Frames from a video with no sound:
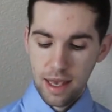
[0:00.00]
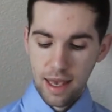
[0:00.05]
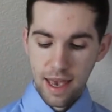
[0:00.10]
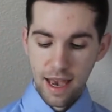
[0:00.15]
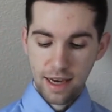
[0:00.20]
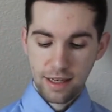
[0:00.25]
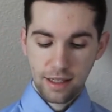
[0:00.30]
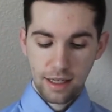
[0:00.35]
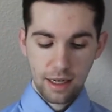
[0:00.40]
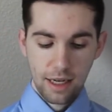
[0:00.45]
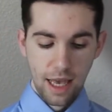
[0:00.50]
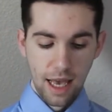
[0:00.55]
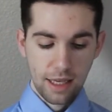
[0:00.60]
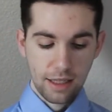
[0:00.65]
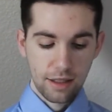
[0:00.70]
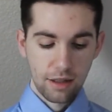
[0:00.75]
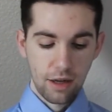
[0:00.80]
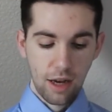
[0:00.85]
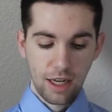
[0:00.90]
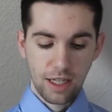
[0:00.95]
Exxon
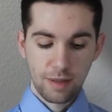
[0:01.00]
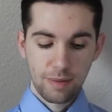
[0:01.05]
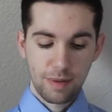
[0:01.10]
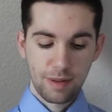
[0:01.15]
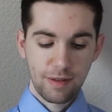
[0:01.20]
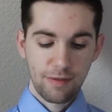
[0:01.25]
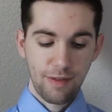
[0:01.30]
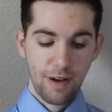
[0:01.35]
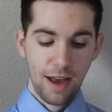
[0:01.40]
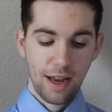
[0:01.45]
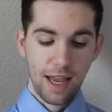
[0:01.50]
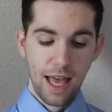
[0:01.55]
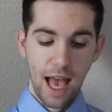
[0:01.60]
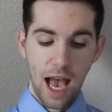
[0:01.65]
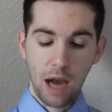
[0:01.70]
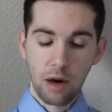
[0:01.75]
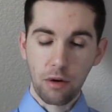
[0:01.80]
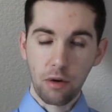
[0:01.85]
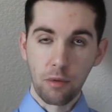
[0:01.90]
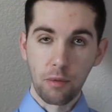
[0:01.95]
has not specified
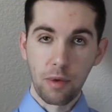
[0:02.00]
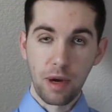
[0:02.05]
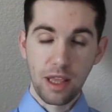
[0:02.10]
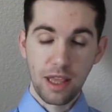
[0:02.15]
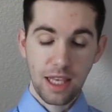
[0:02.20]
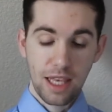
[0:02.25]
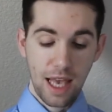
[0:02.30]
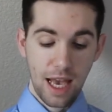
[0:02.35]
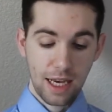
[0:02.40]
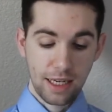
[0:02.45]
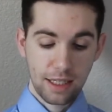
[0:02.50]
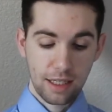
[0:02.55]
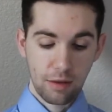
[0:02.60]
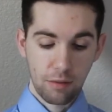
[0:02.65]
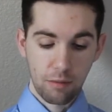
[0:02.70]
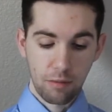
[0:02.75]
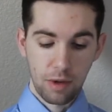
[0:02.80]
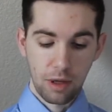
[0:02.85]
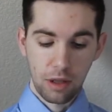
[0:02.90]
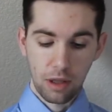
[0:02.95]
how or when the
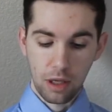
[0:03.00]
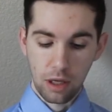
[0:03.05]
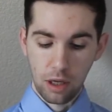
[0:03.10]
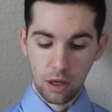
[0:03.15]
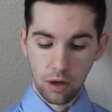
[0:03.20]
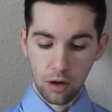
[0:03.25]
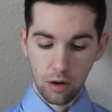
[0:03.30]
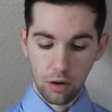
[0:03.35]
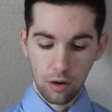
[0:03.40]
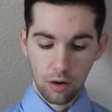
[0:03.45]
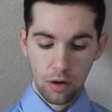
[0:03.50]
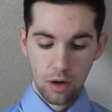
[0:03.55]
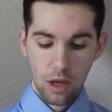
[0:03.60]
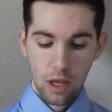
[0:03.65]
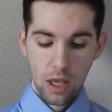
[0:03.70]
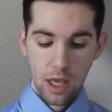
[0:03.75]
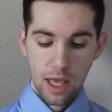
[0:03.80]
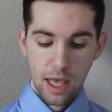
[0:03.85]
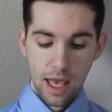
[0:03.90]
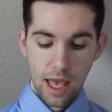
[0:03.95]
exit will occur
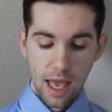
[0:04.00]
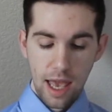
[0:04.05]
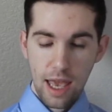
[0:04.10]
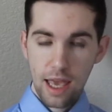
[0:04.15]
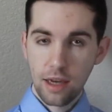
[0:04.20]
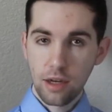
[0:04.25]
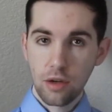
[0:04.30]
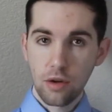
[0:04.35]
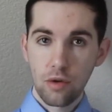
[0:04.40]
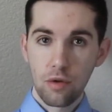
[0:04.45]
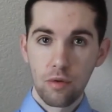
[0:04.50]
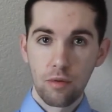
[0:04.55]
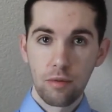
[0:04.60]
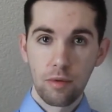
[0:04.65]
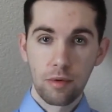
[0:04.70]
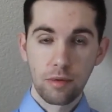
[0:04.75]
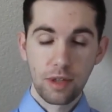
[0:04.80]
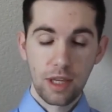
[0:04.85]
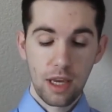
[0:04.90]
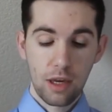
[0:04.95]
and who
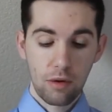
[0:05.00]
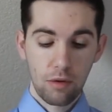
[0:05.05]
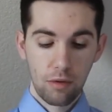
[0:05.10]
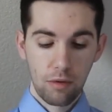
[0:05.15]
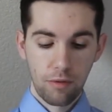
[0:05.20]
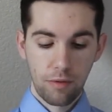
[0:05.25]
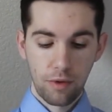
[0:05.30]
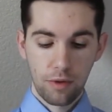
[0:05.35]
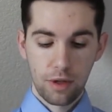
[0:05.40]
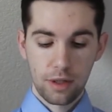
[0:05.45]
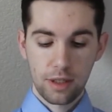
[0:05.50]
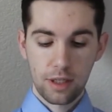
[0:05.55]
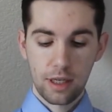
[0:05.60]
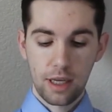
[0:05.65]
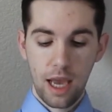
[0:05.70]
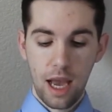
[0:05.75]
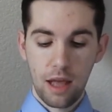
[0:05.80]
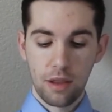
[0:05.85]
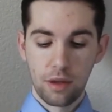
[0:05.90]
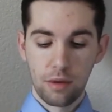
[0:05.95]
will take over the
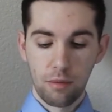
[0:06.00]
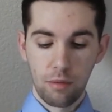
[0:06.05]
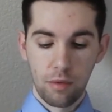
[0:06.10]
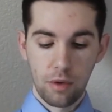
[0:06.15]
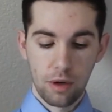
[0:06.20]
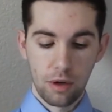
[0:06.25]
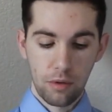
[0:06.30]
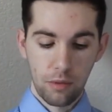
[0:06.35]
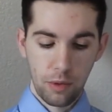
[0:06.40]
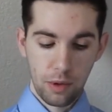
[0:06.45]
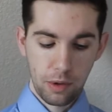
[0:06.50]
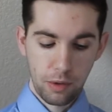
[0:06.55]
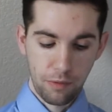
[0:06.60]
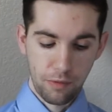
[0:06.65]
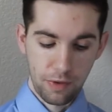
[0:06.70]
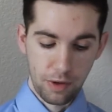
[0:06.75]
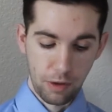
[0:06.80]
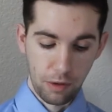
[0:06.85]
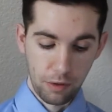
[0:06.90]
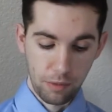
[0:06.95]
Sakhalin 1 oil
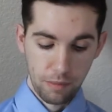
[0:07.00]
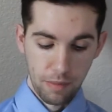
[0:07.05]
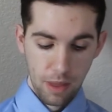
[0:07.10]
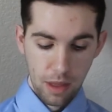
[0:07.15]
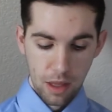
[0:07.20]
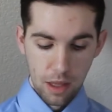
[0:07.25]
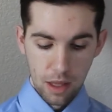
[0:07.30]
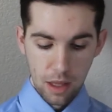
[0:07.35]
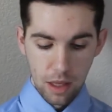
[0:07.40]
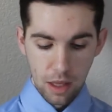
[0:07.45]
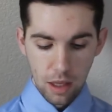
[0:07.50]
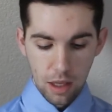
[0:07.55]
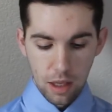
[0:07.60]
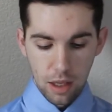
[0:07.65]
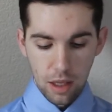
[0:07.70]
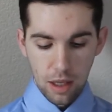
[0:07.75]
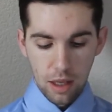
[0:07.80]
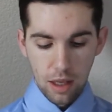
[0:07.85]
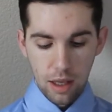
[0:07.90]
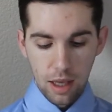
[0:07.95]
field.
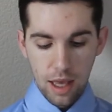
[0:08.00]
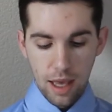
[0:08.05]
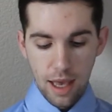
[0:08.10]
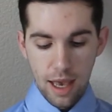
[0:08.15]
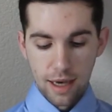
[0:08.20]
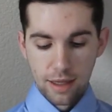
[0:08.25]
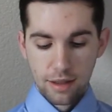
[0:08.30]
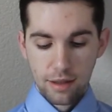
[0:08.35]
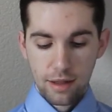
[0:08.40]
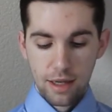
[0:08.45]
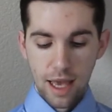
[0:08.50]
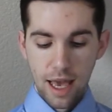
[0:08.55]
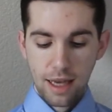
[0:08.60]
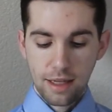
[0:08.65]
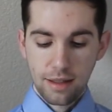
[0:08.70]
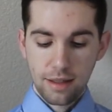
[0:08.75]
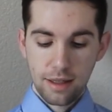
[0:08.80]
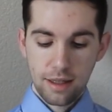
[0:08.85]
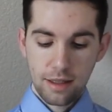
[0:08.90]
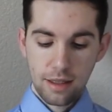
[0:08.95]
Exxon
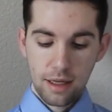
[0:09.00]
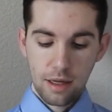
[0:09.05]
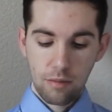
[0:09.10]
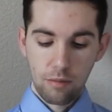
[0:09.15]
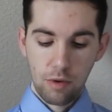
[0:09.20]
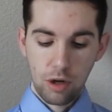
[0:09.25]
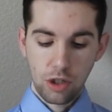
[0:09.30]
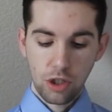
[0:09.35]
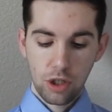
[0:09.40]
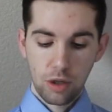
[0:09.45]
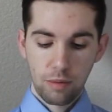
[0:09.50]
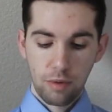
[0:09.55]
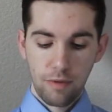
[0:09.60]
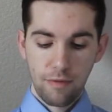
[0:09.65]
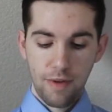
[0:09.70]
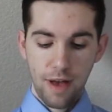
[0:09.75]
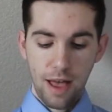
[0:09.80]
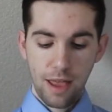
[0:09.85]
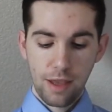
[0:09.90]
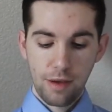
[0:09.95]
assets in Russia were
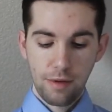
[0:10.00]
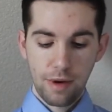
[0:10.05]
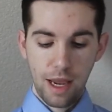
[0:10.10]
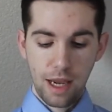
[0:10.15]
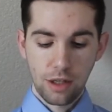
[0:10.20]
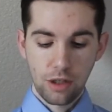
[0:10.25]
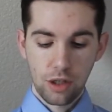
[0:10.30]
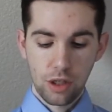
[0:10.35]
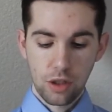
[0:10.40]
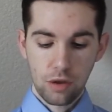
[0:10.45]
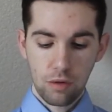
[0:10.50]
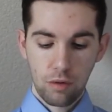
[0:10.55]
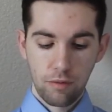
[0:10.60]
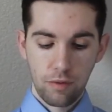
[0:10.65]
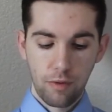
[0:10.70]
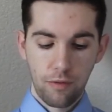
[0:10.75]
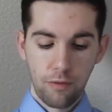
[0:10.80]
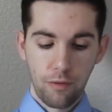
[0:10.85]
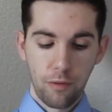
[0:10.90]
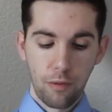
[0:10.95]
valued at just
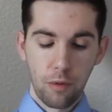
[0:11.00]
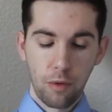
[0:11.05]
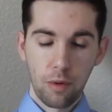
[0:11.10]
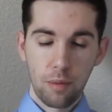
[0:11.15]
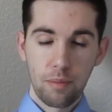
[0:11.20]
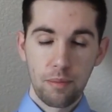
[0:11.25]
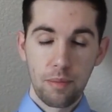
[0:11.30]
over $4